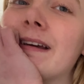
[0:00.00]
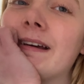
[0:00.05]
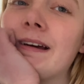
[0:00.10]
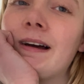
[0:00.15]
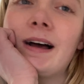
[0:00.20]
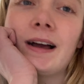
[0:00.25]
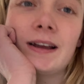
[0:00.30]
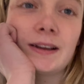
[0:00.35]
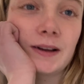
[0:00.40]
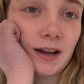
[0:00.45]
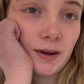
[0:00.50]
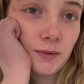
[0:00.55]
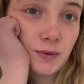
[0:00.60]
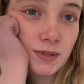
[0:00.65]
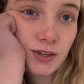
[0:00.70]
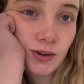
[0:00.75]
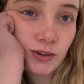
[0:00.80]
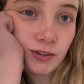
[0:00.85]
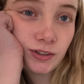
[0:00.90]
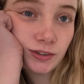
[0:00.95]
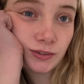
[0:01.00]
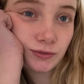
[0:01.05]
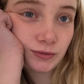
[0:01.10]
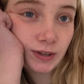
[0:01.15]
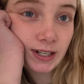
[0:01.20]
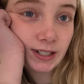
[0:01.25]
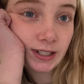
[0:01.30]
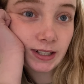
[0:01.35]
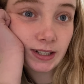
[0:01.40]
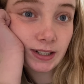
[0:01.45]
I was on
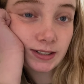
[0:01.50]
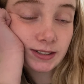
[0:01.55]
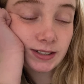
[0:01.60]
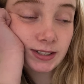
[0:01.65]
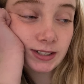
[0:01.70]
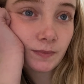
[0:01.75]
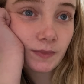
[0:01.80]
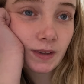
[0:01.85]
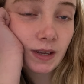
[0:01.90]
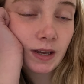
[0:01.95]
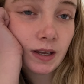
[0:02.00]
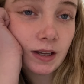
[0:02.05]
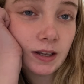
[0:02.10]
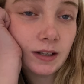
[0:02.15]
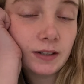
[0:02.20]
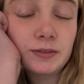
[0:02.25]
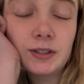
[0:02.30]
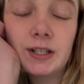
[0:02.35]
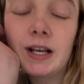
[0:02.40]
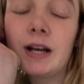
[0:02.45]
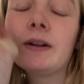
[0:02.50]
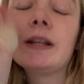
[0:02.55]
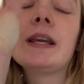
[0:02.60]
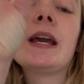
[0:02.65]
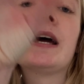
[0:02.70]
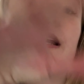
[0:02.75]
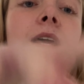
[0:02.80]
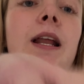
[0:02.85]
Reddit every now and again.